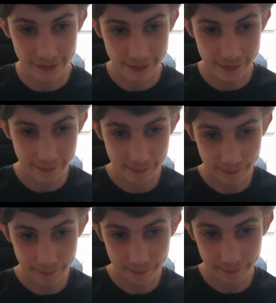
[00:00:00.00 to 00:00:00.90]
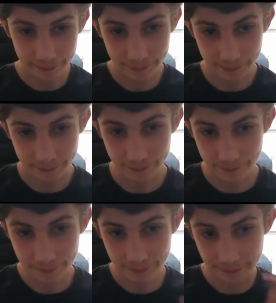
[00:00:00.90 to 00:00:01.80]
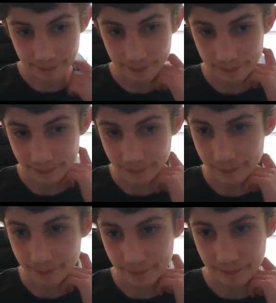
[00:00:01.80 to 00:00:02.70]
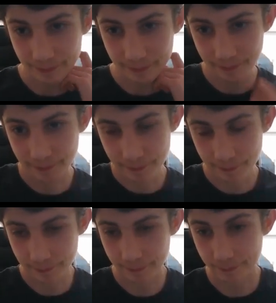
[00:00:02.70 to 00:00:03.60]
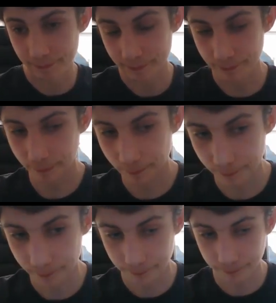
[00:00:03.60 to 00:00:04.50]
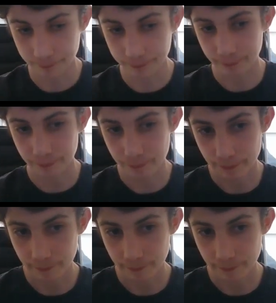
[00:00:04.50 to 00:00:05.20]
Well, that's what it's about progression, right? And uh, and it's it's an honor to be like the headliner.